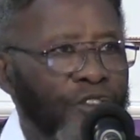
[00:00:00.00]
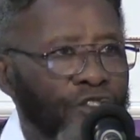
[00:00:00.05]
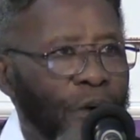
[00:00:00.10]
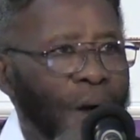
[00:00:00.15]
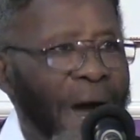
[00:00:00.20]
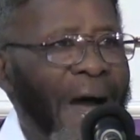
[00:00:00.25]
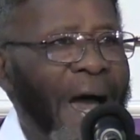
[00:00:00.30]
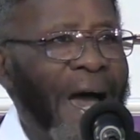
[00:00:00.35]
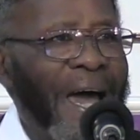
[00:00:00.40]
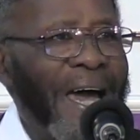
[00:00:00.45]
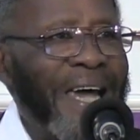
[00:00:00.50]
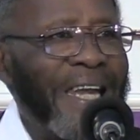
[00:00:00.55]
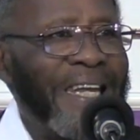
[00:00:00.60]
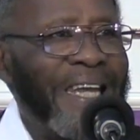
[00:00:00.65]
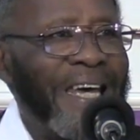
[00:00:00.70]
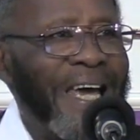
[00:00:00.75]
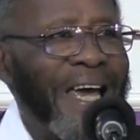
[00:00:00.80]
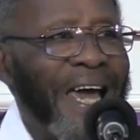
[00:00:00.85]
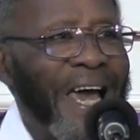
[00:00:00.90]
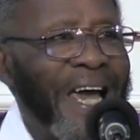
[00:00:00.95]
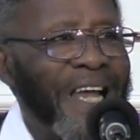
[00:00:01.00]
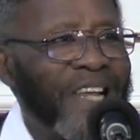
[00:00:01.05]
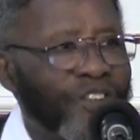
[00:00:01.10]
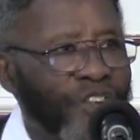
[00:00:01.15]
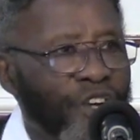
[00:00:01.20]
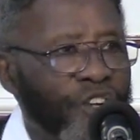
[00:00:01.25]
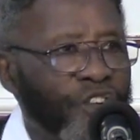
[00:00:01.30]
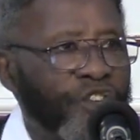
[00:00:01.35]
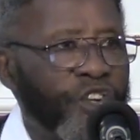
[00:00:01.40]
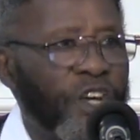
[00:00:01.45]
and tried
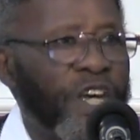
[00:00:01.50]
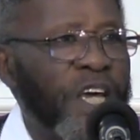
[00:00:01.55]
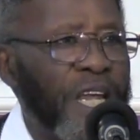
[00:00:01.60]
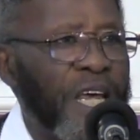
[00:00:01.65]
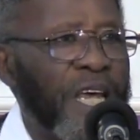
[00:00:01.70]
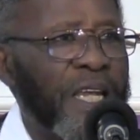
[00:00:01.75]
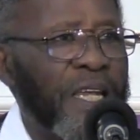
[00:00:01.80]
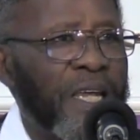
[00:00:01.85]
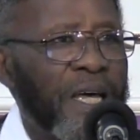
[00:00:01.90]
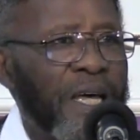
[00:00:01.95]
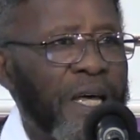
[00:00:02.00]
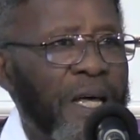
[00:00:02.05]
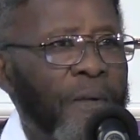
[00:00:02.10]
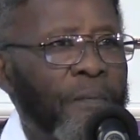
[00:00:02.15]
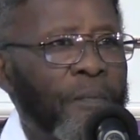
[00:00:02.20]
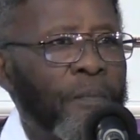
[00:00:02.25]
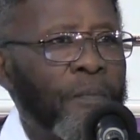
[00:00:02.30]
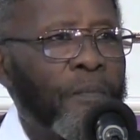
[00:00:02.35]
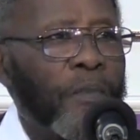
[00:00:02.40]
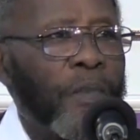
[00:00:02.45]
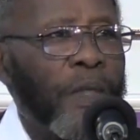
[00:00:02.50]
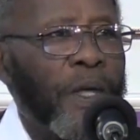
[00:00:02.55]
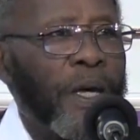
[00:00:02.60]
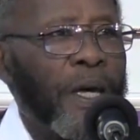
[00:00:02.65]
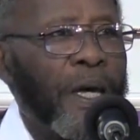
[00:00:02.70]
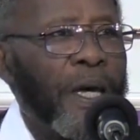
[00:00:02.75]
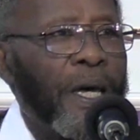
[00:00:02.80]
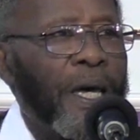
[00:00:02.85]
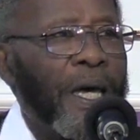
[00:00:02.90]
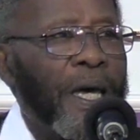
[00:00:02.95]
and succeeded
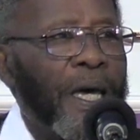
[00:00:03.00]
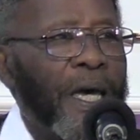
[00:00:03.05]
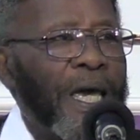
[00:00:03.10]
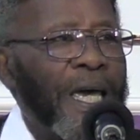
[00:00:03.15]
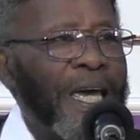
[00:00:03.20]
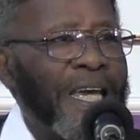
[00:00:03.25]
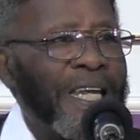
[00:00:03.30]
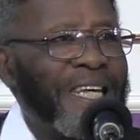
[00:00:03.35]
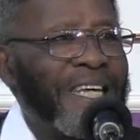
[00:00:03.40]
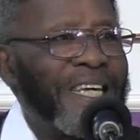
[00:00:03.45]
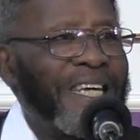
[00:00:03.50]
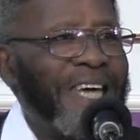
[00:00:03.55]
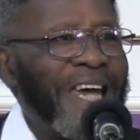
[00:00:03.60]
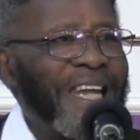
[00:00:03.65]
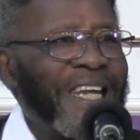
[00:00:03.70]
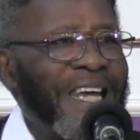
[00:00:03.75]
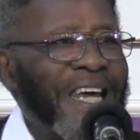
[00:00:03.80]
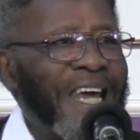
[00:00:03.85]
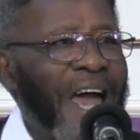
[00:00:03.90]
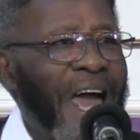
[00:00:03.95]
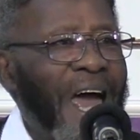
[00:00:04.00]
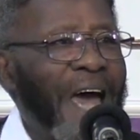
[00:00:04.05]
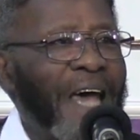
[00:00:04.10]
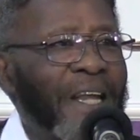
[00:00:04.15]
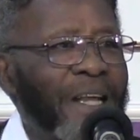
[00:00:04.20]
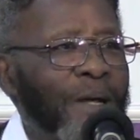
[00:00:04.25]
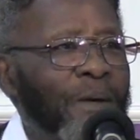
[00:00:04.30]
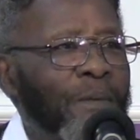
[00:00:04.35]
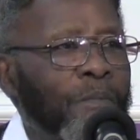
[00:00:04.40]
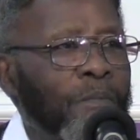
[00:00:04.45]
in getting
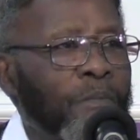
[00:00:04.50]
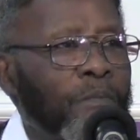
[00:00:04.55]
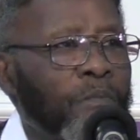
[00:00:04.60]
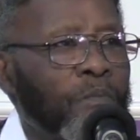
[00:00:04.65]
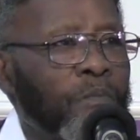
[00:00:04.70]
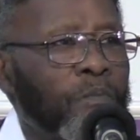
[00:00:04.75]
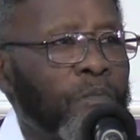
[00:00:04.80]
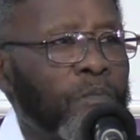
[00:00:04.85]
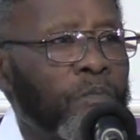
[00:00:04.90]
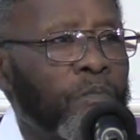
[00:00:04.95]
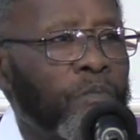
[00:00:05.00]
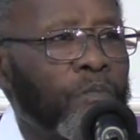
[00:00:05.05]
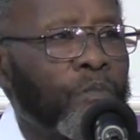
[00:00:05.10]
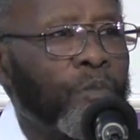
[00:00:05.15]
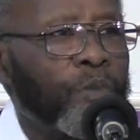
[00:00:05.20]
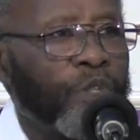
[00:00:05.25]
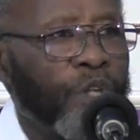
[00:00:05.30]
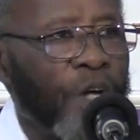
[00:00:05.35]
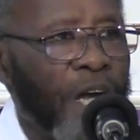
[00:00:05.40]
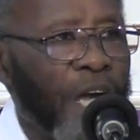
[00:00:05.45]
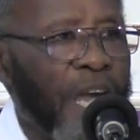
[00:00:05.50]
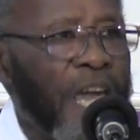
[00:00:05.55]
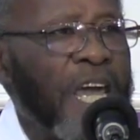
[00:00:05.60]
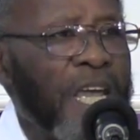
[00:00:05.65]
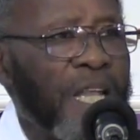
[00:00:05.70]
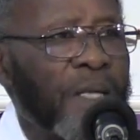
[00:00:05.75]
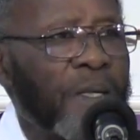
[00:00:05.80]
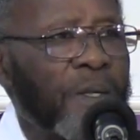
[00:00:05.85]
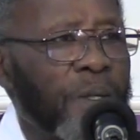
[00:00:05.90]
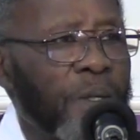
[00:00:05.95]
Adam to
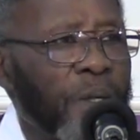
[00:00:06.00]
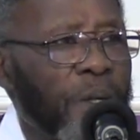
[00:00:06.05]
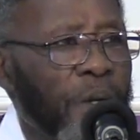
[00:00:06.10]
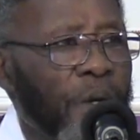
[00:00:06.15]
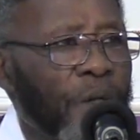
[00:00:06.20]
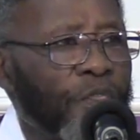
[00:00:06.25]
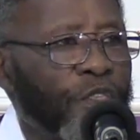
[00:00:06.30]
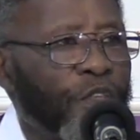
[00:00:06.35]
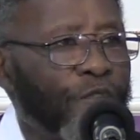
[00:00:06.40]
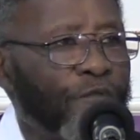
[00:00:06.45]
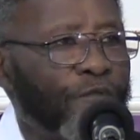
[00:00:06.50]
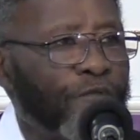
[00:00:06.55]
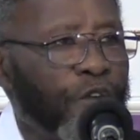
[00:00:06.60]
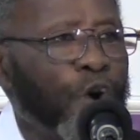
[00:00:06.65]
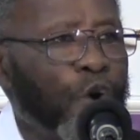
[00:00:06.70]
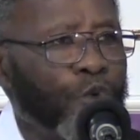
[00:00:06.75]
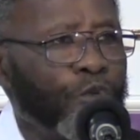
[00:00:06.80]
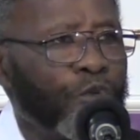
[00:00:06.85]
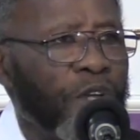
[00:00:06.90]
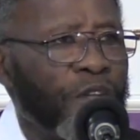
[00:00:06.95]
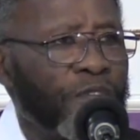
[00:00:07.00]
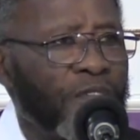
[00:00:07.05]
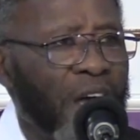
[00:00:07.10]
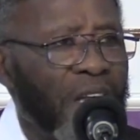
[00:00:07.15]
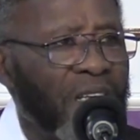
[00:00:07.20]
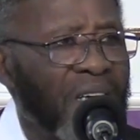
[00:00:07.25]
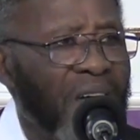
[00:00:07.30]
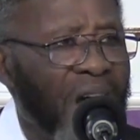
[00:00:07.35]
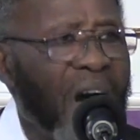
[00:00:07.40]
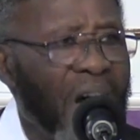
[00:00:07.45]
eat the fruit
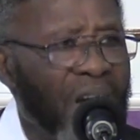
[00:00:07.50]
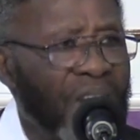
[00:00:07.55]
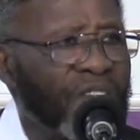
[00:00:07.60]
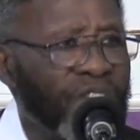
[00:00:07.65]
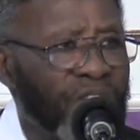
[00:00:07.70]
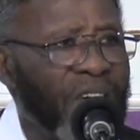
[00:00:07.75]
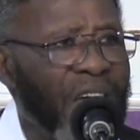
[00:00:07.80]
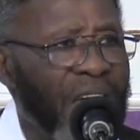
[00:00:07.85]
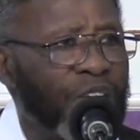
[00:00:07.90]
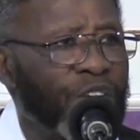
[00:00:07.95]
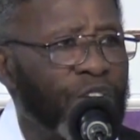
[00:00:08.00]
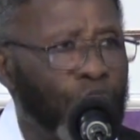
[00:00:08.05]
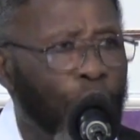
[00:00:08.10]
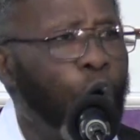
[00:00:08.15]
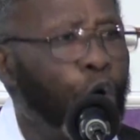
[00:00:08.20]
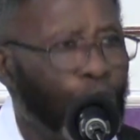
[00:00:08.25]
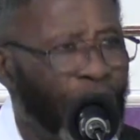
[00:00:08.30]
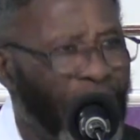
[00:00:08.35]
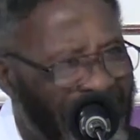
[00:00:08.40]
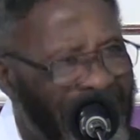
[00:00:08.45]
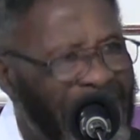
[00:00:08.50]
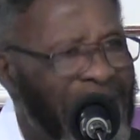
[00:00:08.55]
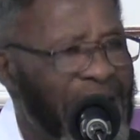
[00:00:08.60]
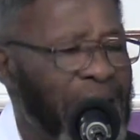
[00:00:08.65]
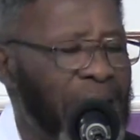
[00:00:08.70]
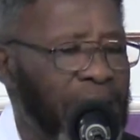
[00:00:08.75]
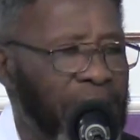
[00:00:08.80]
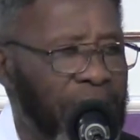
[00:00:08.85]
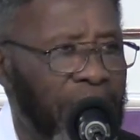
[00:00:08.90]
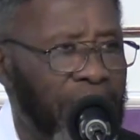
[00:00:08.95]
that God said don't
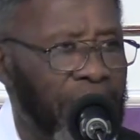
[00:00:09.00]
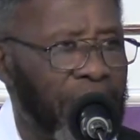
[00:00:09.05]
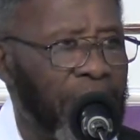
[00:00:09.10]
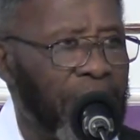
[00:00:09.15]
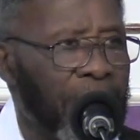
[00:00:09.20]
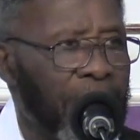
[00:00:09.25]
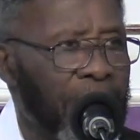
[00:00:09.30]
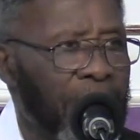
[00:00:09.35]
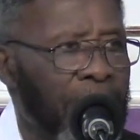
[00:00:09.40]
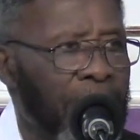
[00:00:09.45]
eat,